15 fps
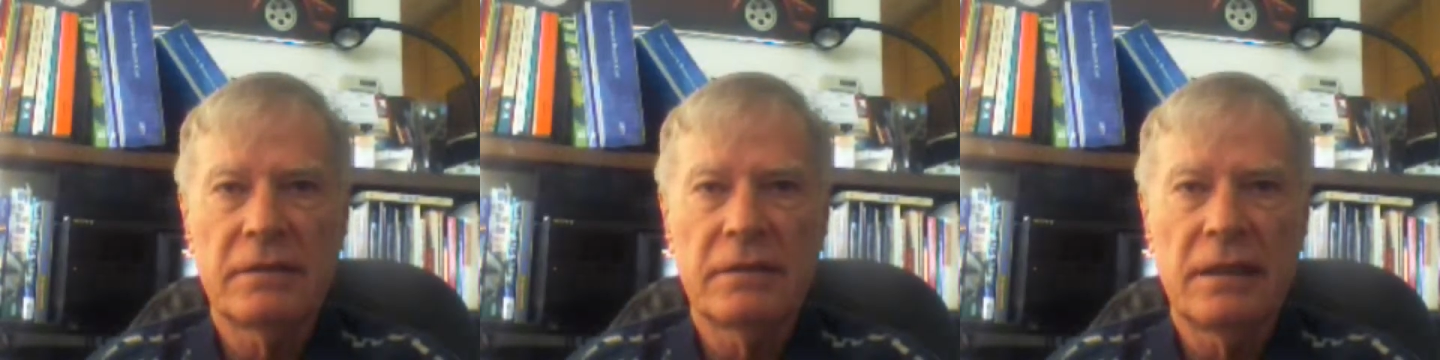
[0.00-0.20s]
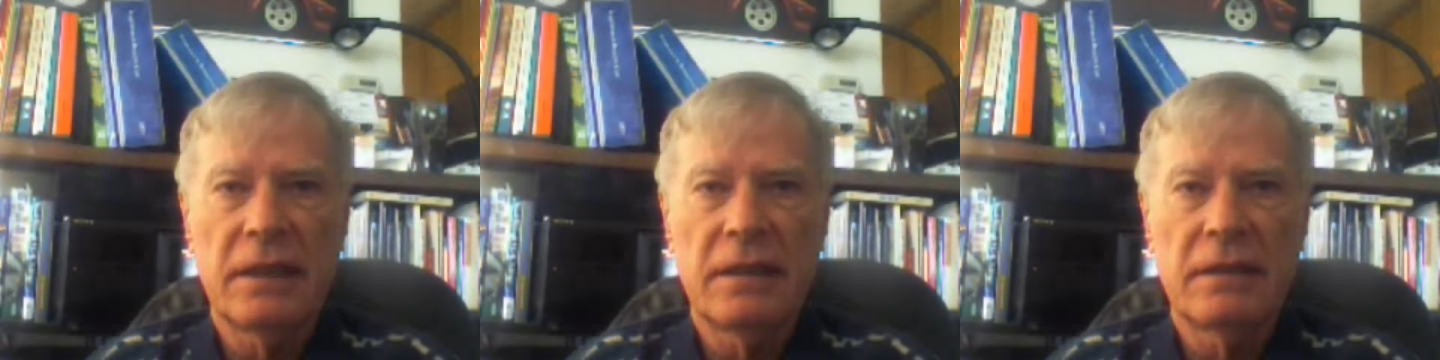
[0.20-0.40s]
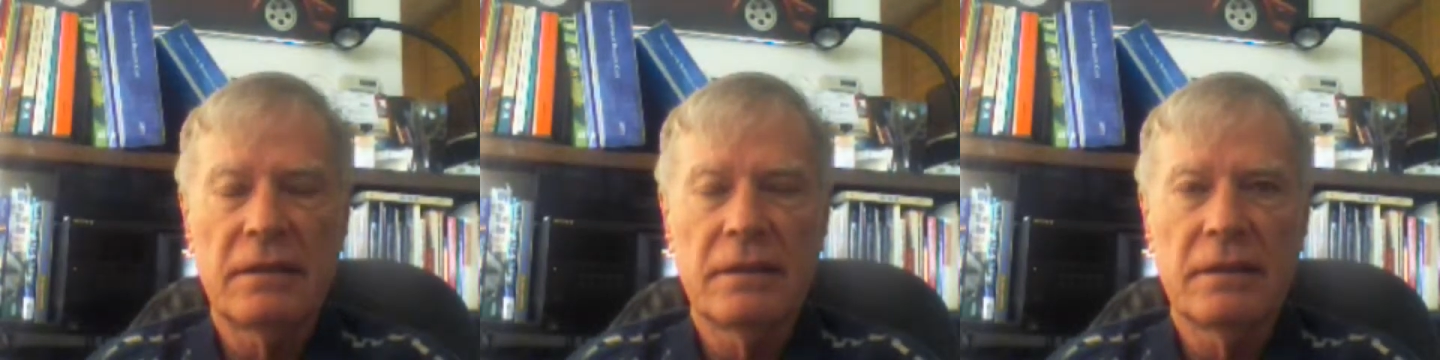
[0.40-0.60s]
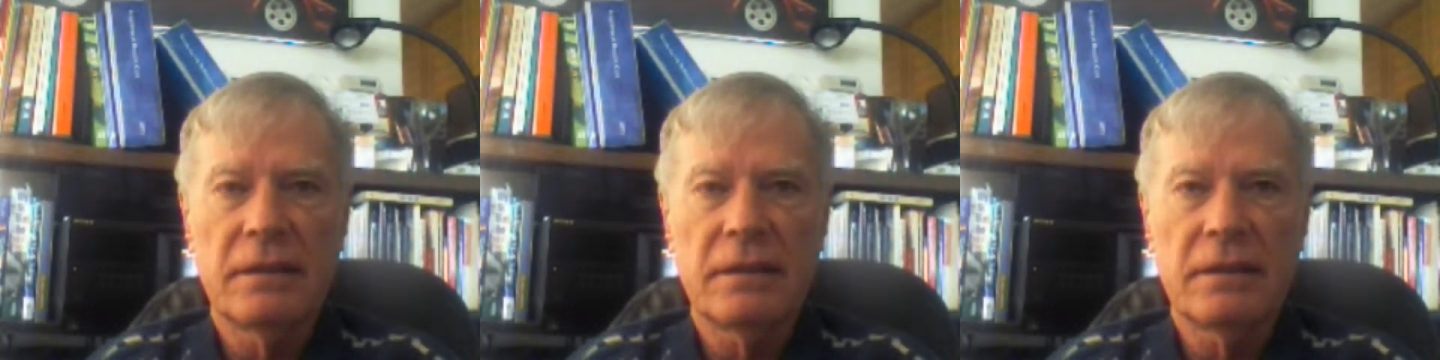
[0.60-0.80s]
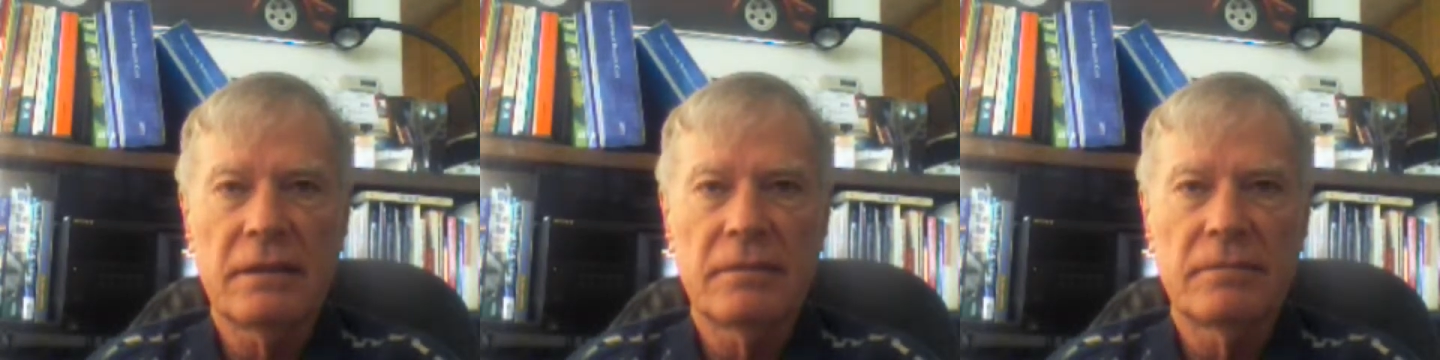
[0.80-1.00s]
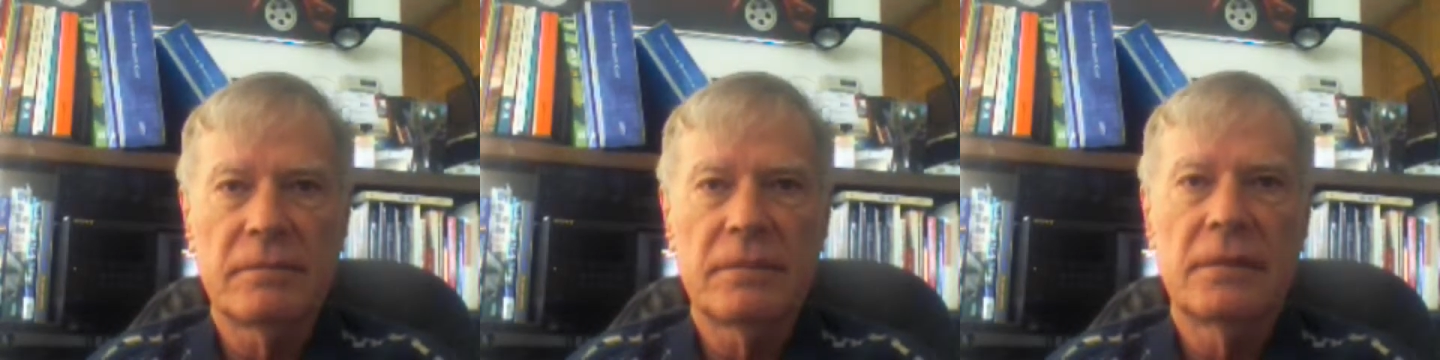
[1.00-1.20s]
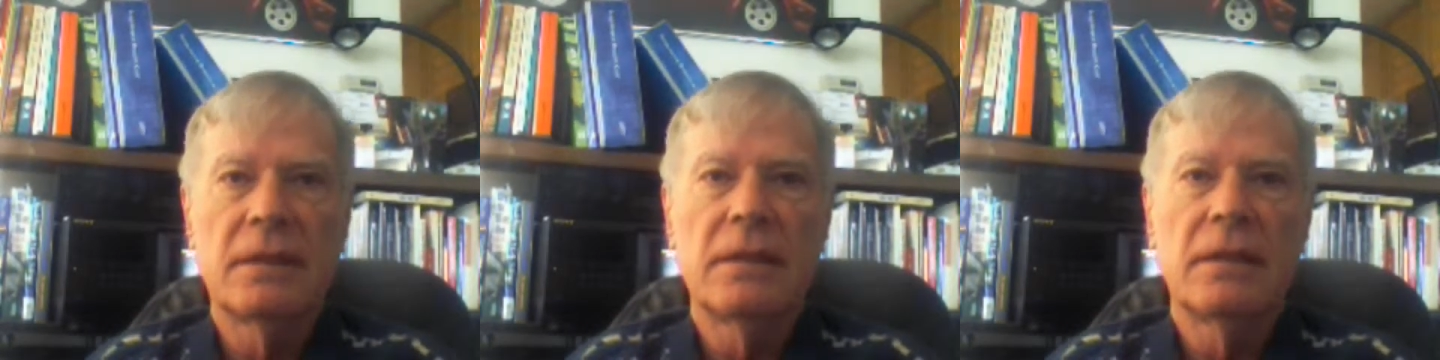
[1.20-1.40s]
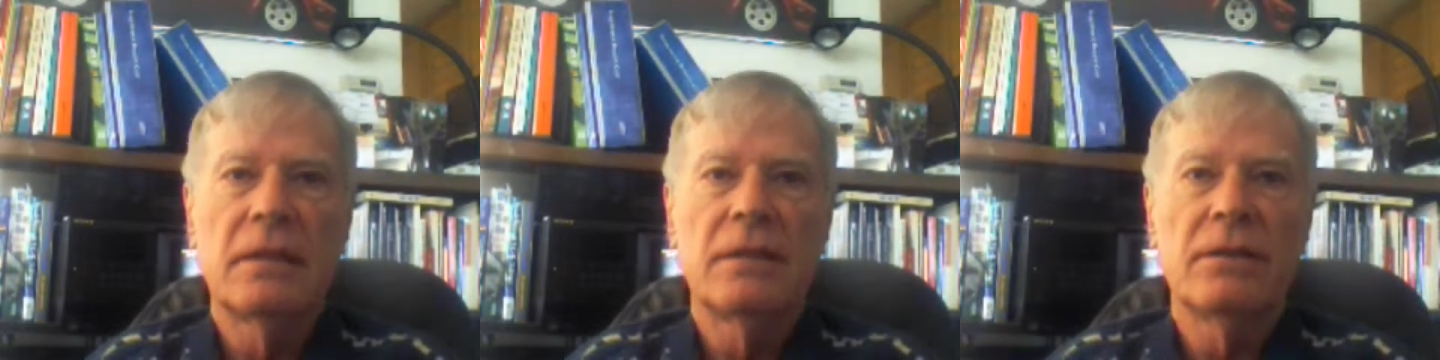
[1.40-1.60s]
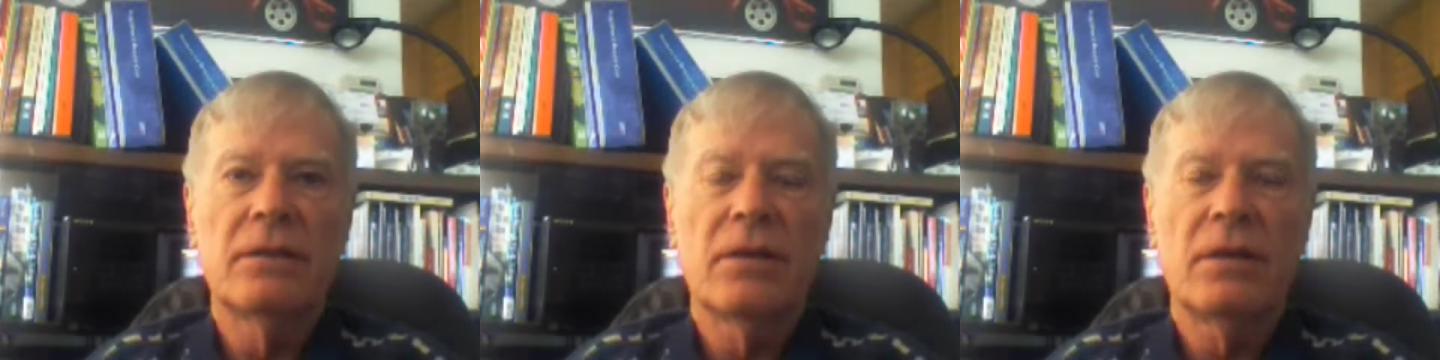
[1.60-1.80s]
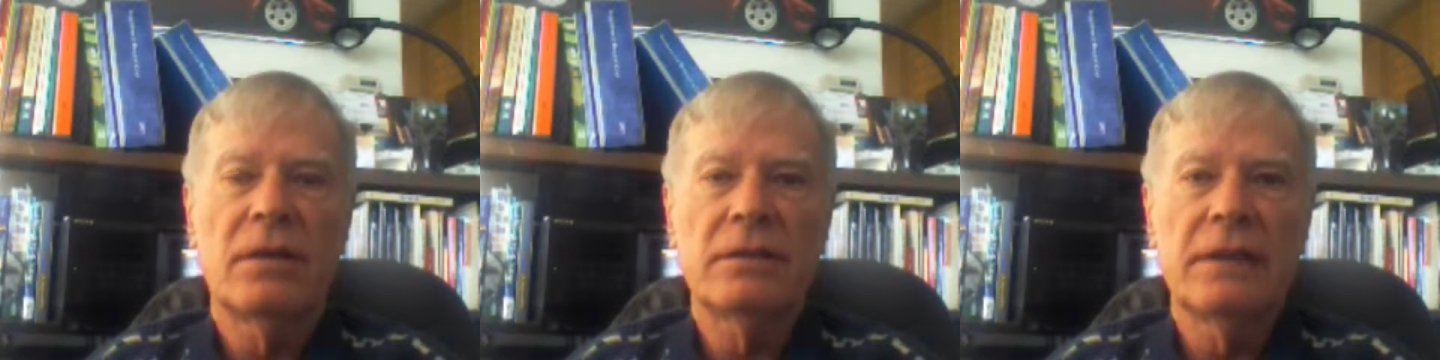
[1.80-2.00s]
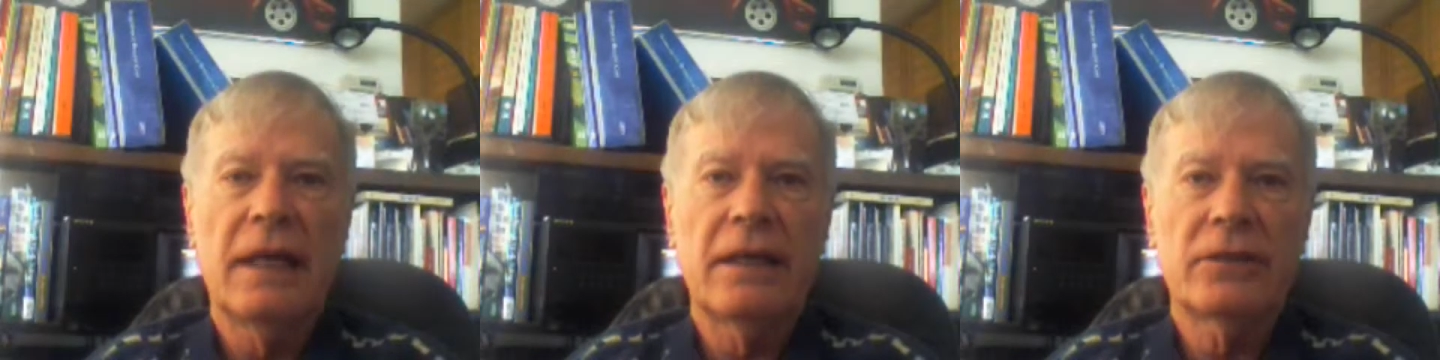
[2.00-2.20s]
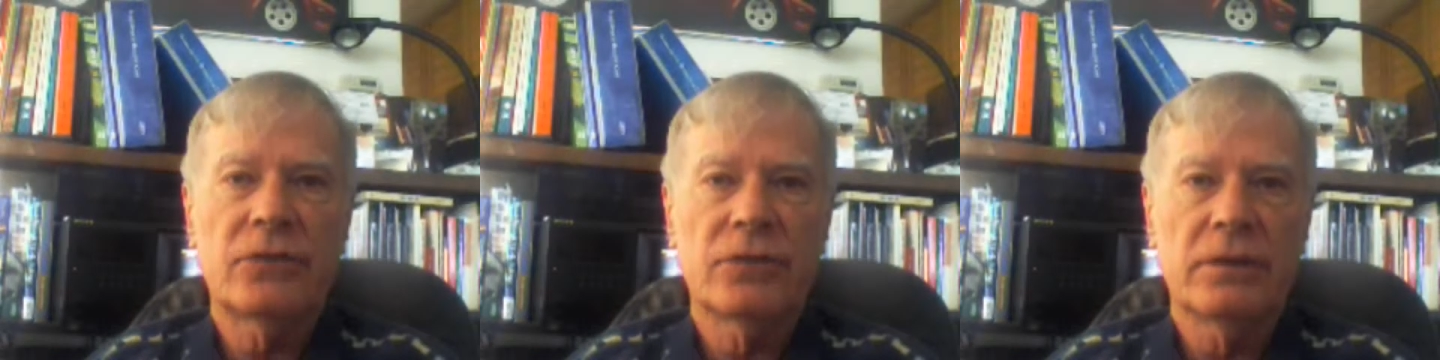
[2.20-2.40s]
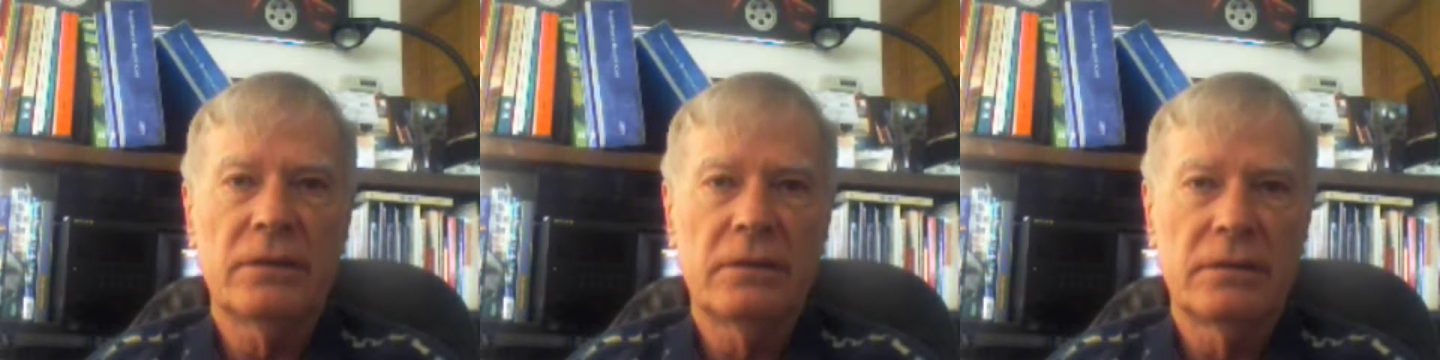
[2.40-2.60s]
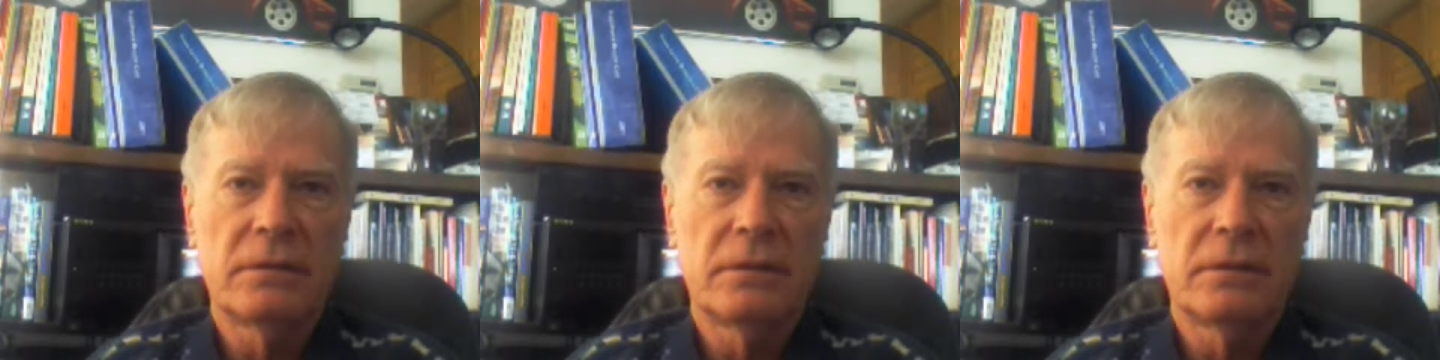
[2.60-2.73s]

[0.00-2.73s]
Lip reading: that they're all natural,